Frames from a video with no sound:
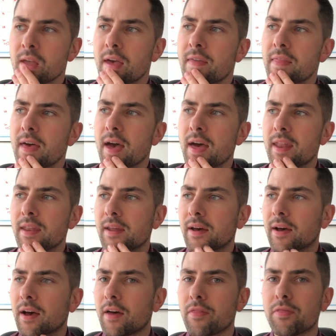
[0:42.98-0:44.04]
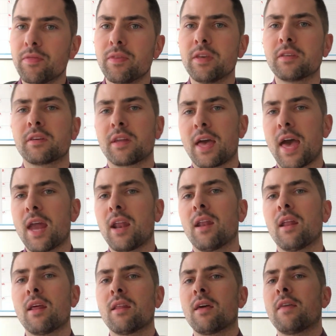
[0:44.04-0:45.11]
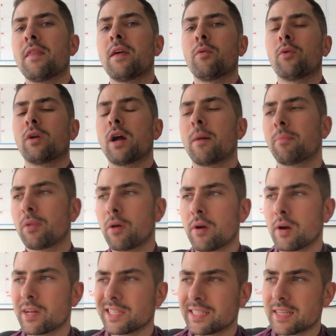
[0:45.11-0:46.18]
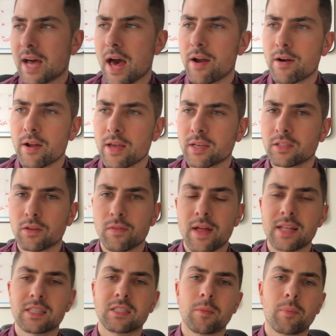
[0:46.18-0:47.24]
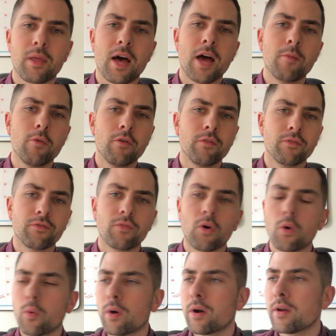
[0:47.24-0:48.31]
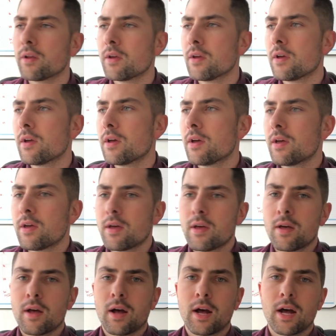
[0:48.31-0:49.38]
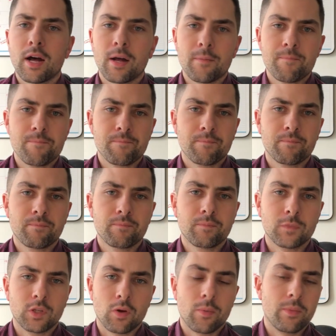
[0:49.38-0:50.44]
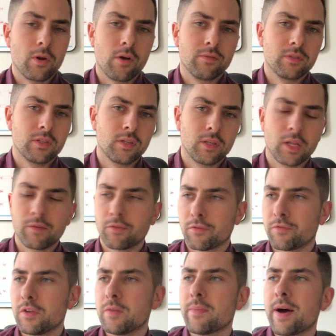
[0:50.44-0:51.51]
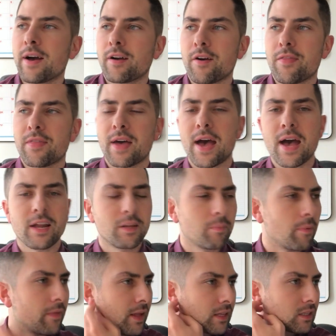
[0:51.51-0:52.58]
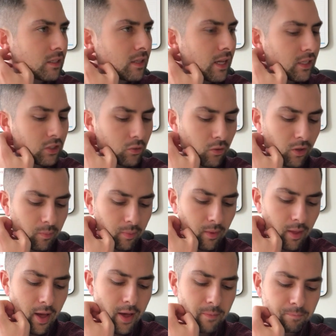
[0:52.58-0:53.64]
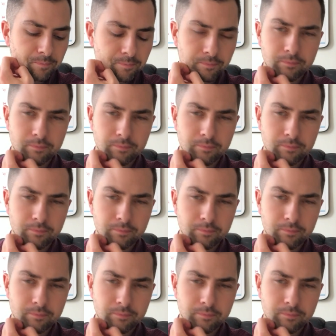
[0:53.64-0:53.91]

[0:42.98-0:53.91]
And then uh, Dee's gonna edit it and then we're gonna upload it on Saturday. So that's the plan moving forward. Um, so I mean obviously love your feedback on that, but that's that's sort of the plan.